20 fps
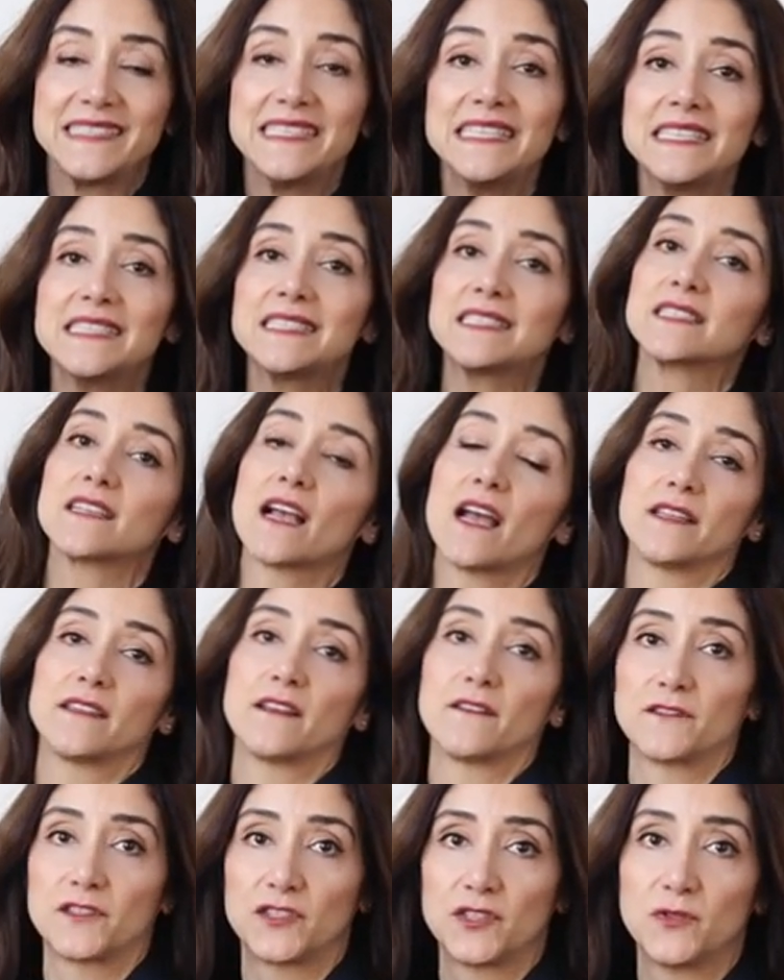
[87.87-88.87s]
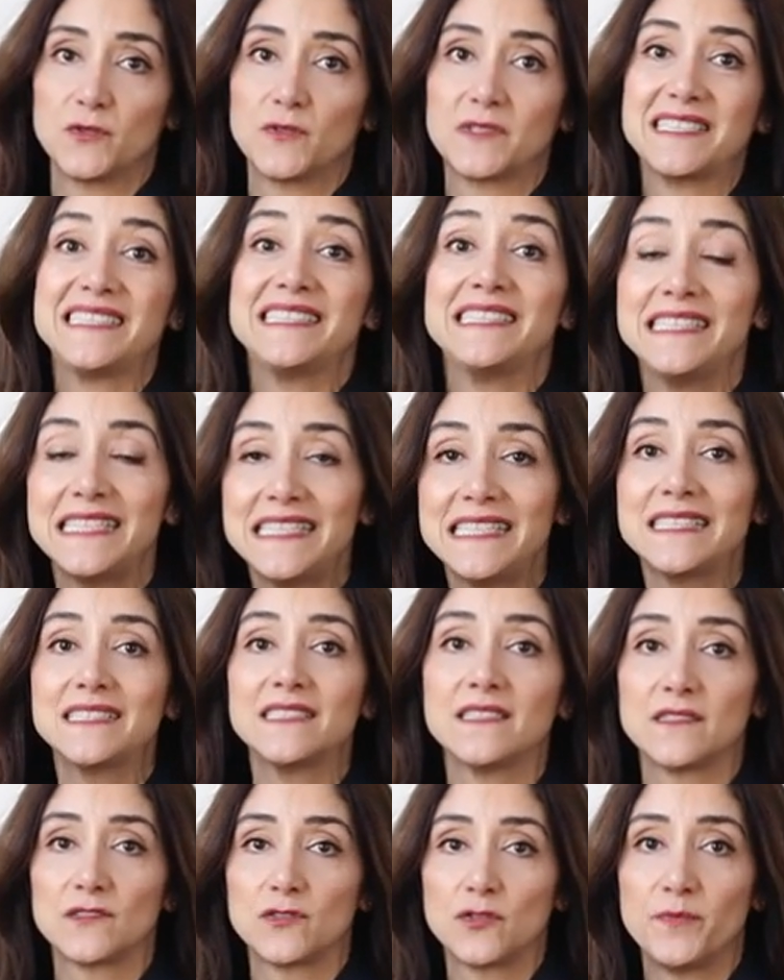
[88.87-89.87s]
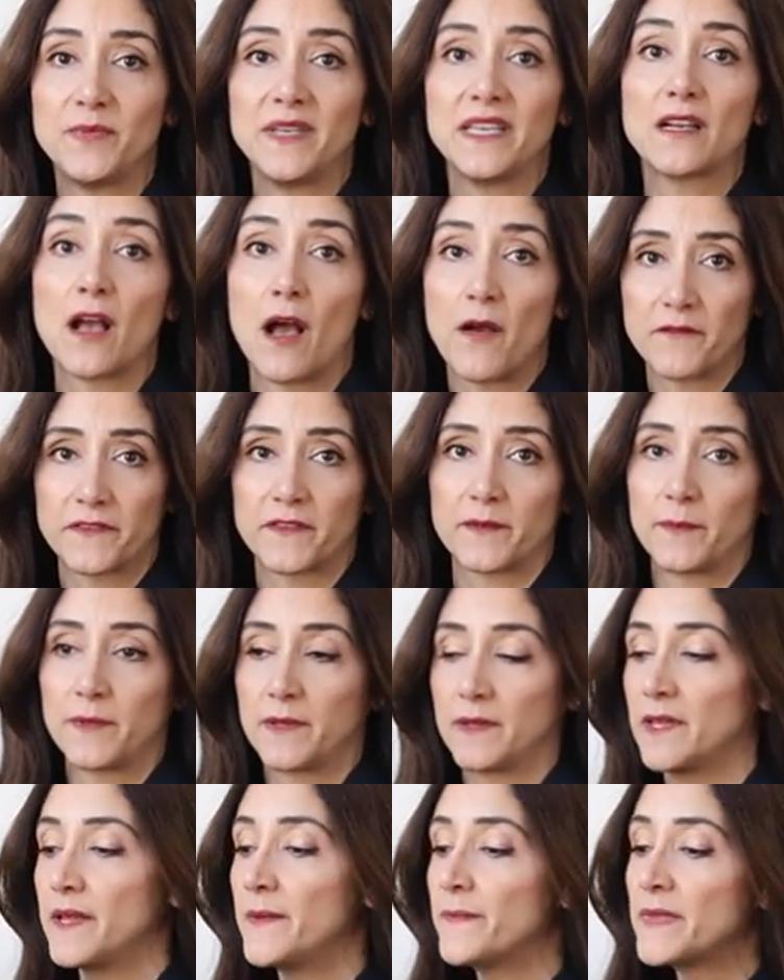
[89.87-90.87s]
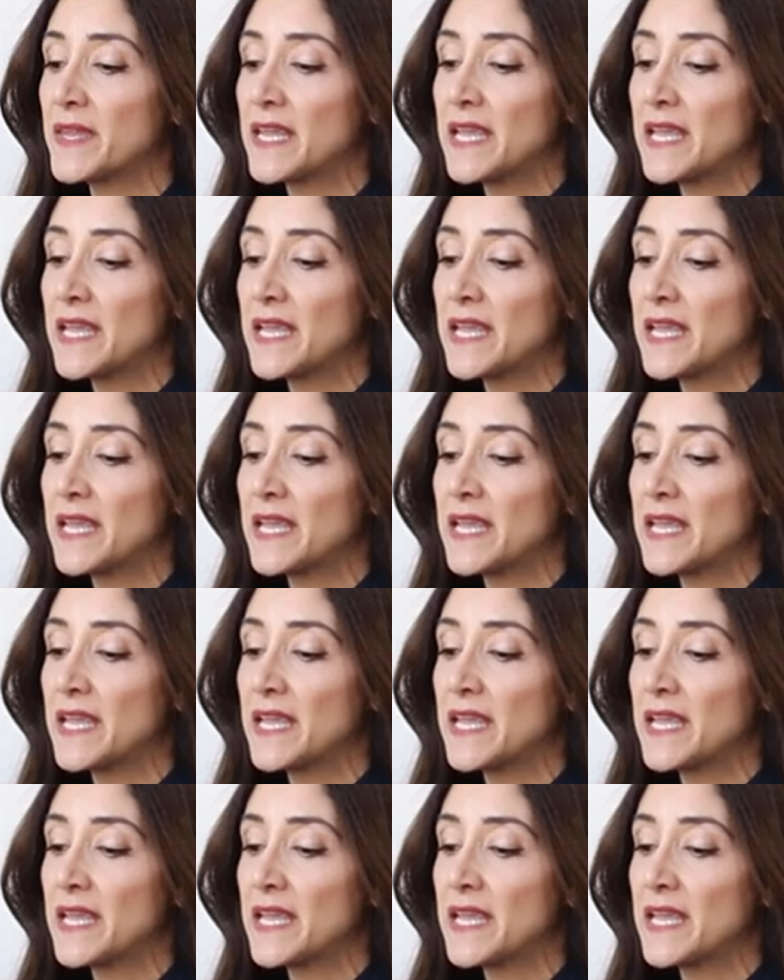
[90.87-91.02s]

these kind of shoes need to be comfortable.